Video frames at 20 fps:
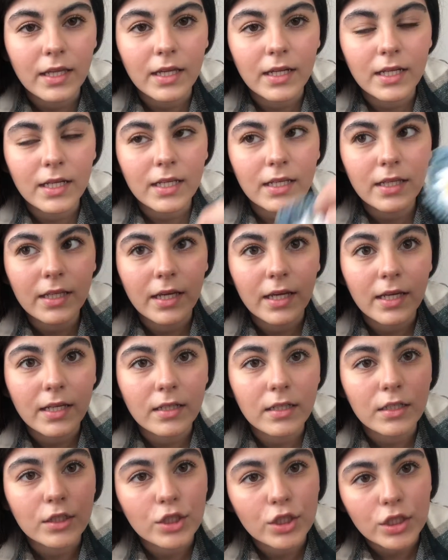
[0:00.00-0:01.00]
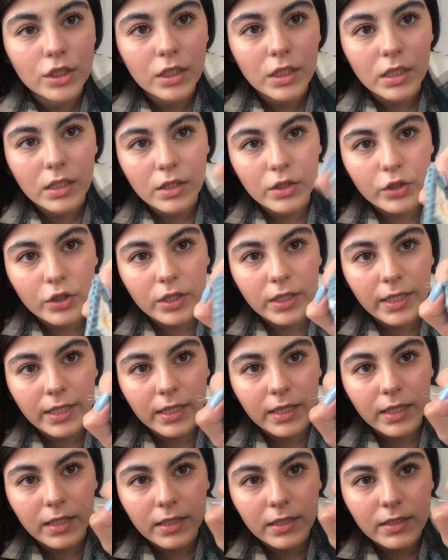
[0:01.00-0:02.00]
in the end, it's just gonna look like
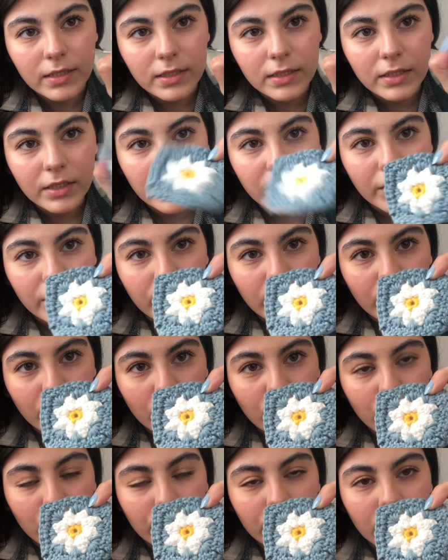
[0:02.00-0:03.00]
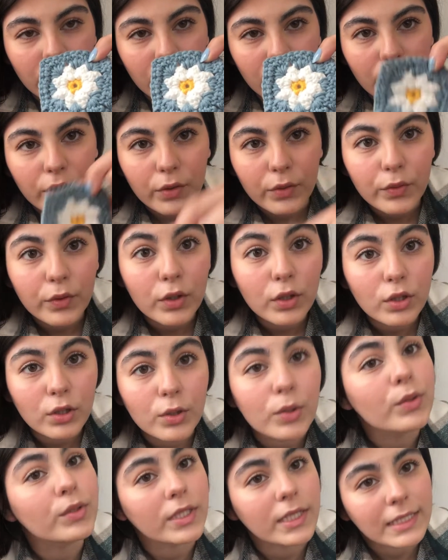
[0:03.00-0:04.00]
this with no
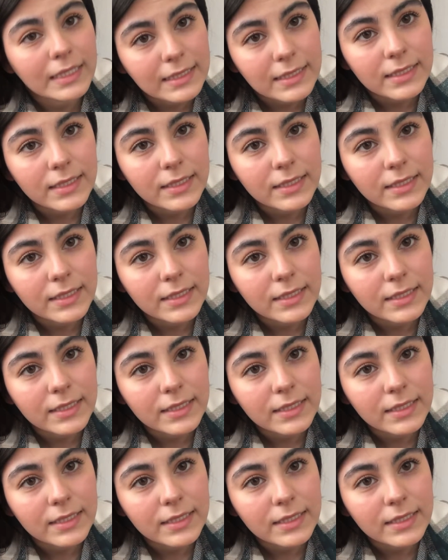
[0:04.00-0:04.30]
loose ends.